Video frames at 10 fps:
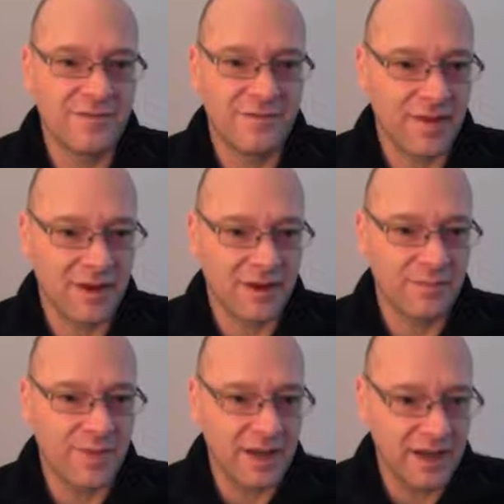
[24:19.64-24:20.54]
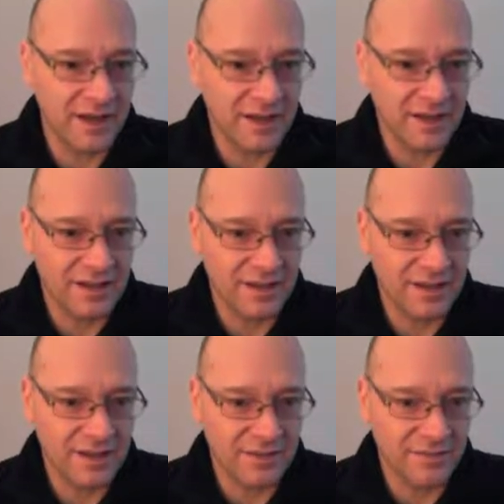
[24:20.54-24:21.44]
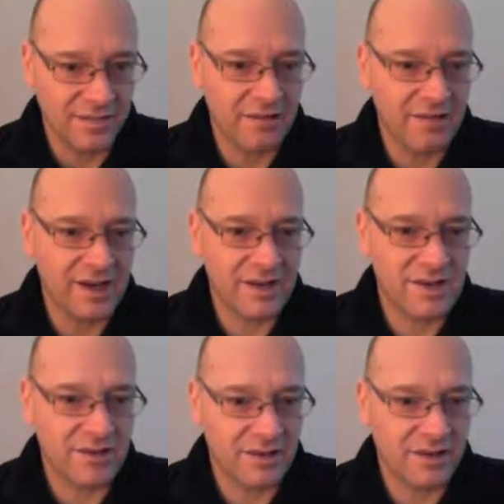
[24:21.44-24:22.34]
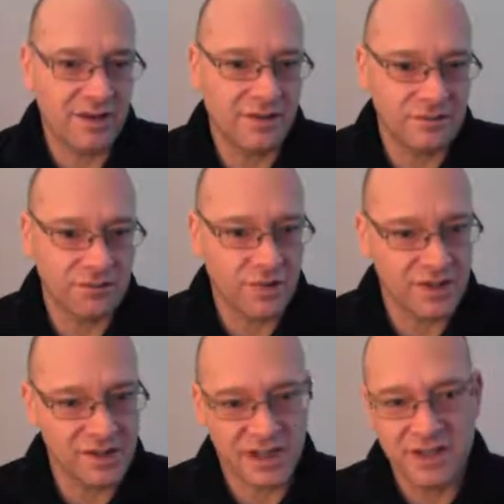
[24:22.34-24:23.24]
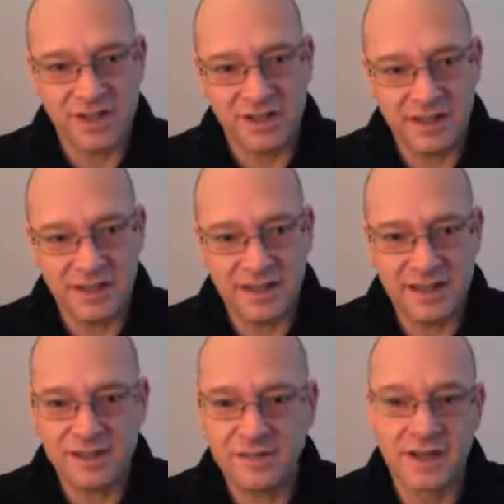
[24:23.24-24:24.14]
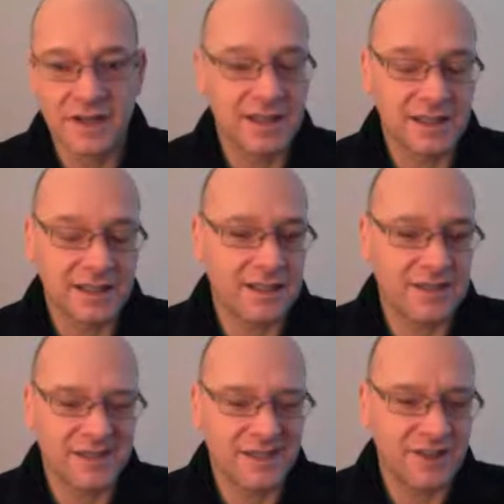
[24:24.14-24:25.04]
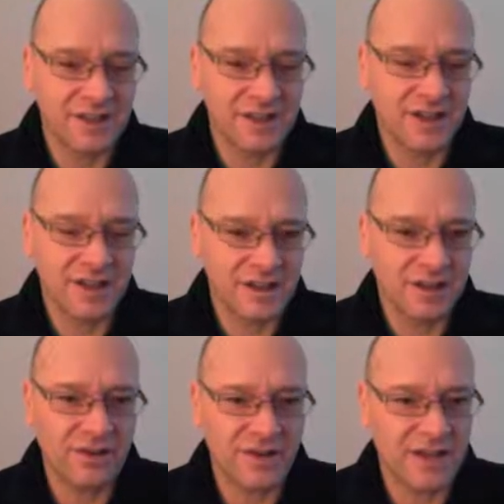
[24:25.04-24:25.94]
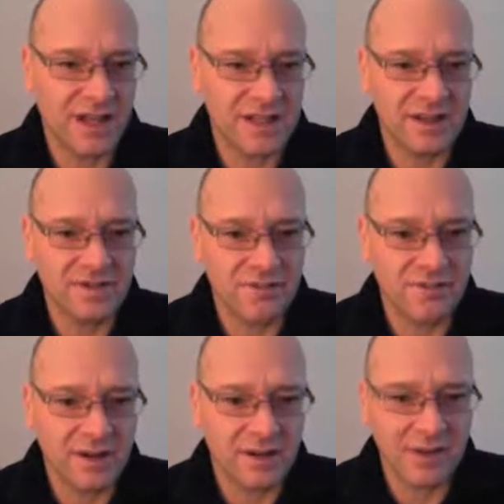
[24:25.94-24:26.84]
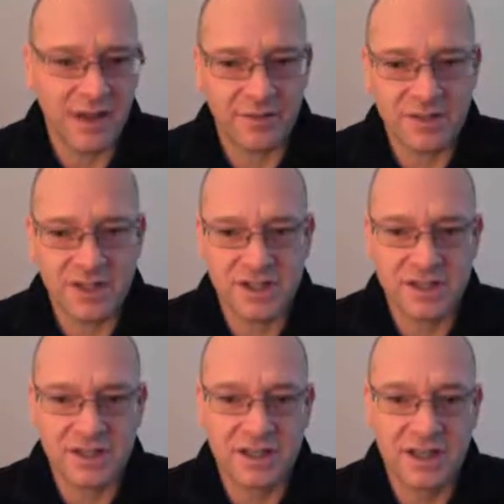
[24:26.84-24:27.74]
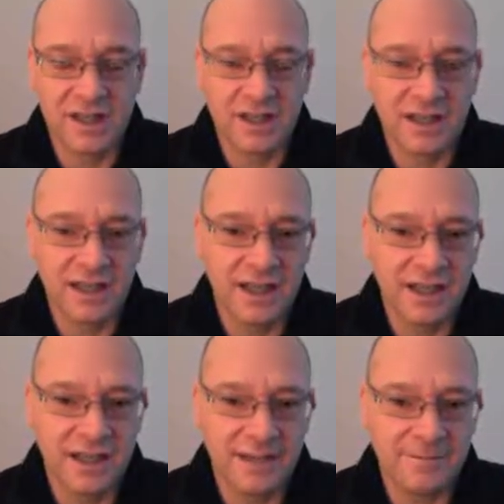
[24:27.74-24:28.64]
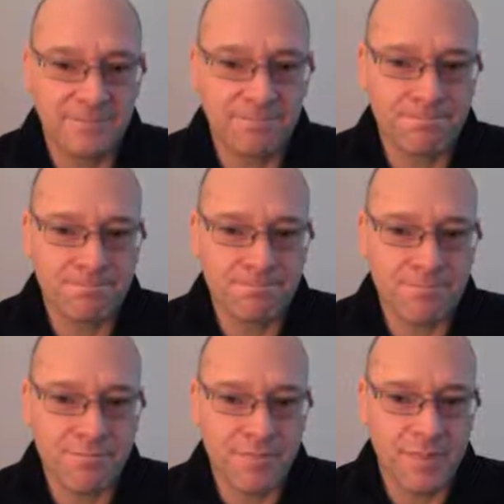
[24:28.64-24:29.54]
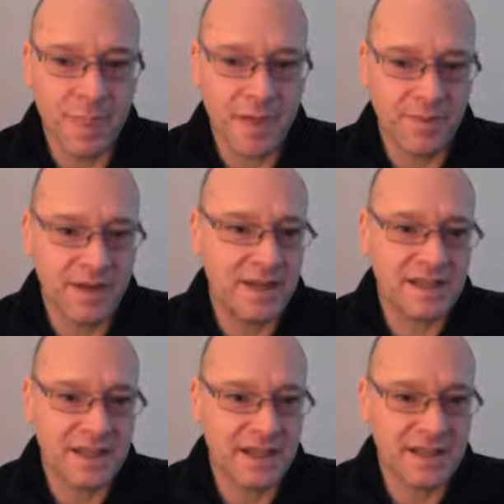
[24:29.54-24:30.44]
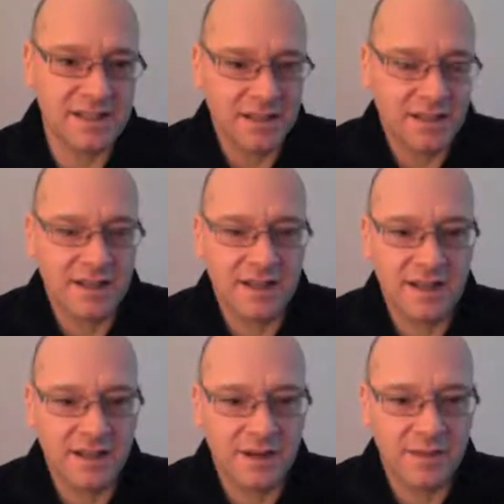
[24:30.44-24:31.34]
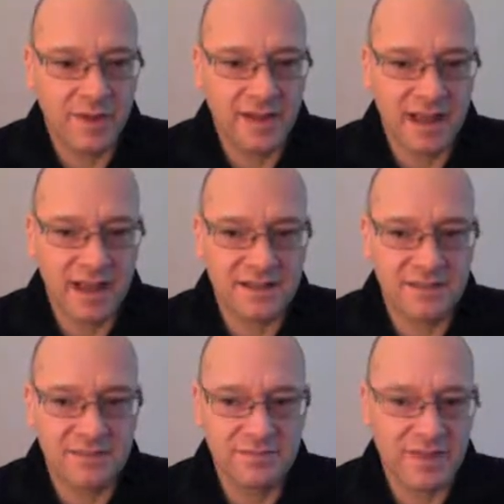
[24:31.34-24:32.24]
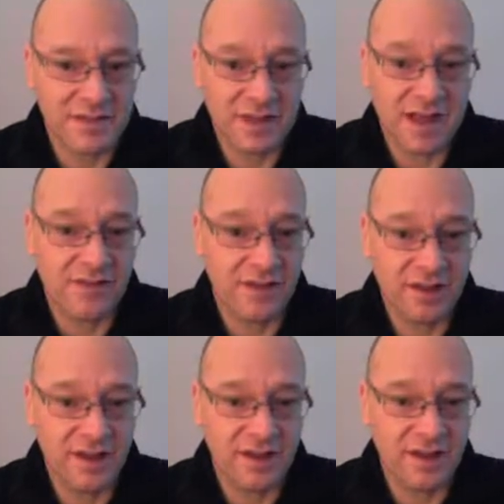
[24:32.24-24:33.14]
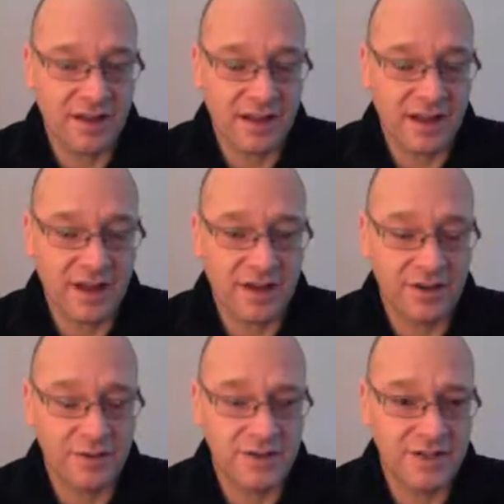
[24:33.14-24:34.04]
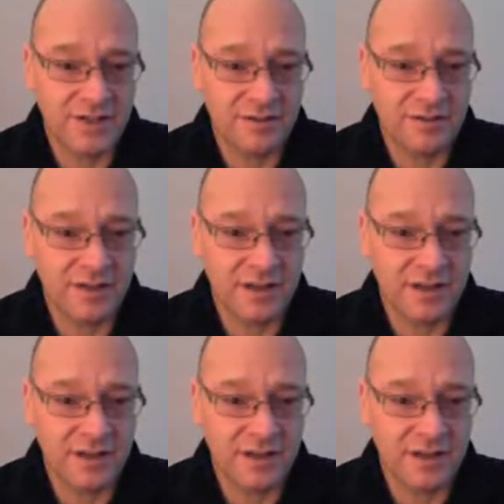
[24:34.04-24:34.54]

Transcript: fed up being buried inside of a large organization and they leave. And so there's a lot of negatives around acquisitions. But in this case, the company doesn't have an acquisitive